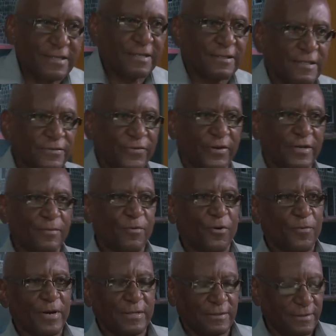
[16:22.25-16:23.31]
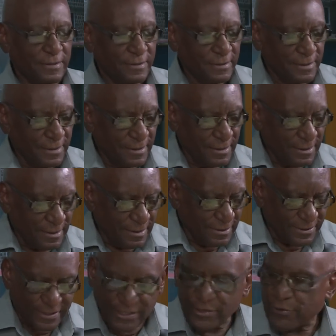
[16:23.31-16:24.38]
us for a moment
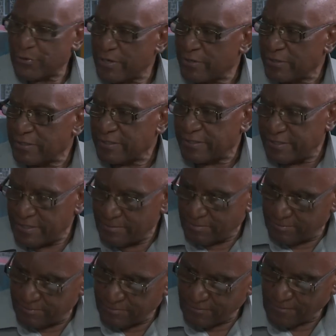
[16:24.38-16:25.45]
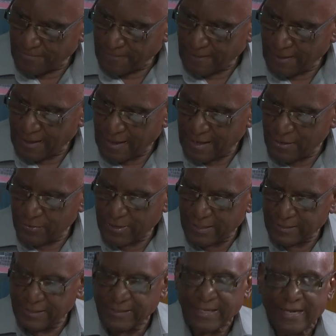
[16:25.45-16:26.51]
zero in on the theme and look
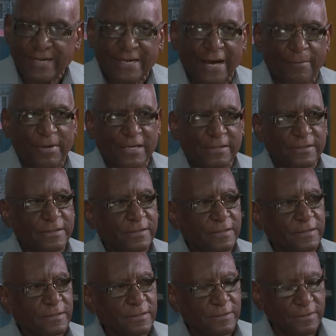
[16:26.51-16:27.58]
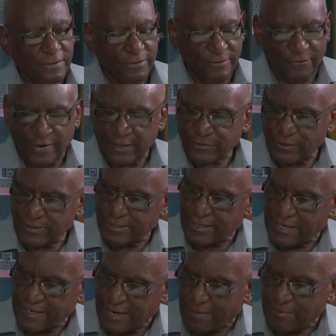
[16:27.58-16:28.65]
at the dynamics, reflect on the
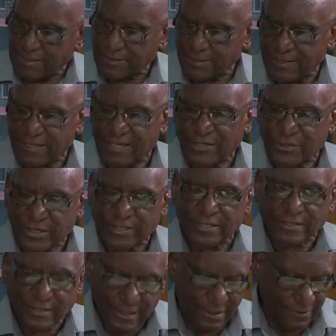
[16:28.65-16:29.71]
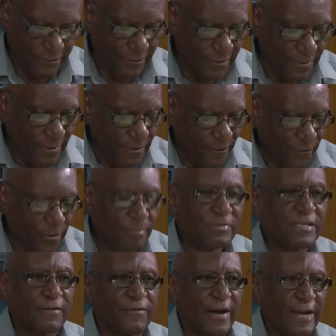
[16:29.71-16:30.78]
dynamics in the address itself, from
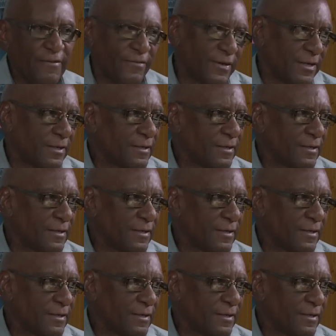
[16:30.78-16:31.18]
survival.